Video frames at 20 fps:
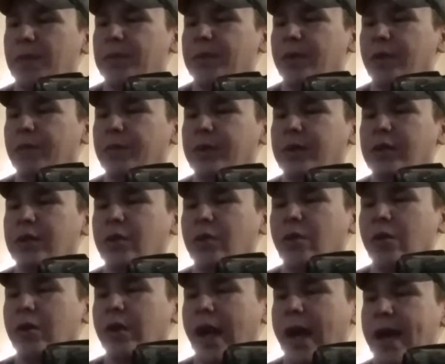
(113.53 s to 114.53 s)

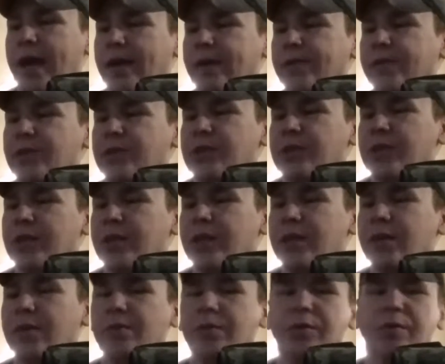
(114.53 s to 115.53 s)
50-yard accuracy.
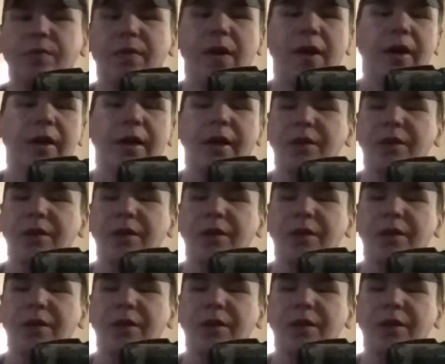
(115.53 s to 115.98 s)
It was fine.